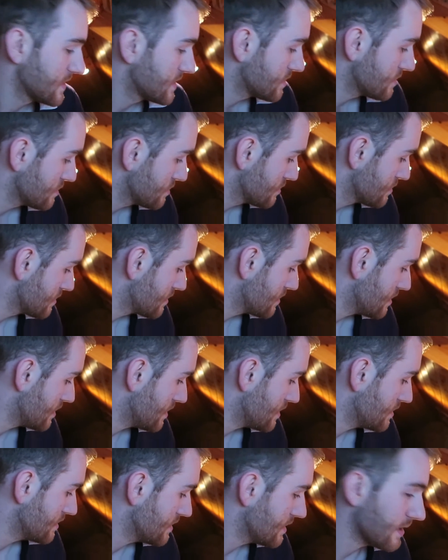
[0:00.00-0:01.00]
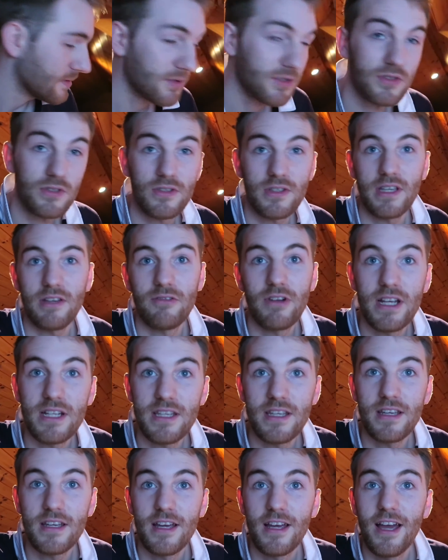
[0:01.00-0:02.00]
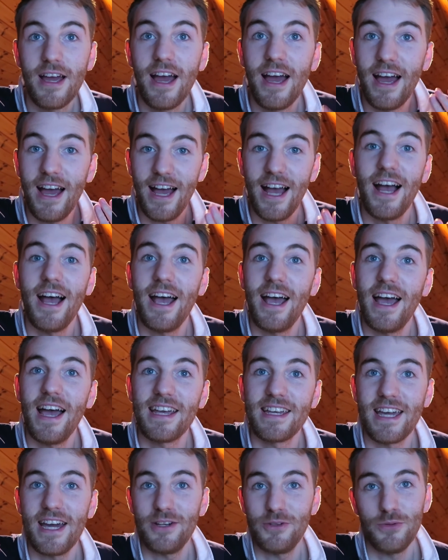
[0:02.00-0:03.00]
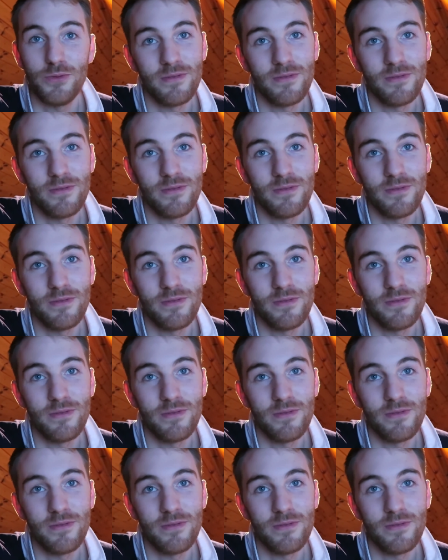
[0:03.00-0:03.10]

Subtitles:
so yeah, I'm just going to get ready and gan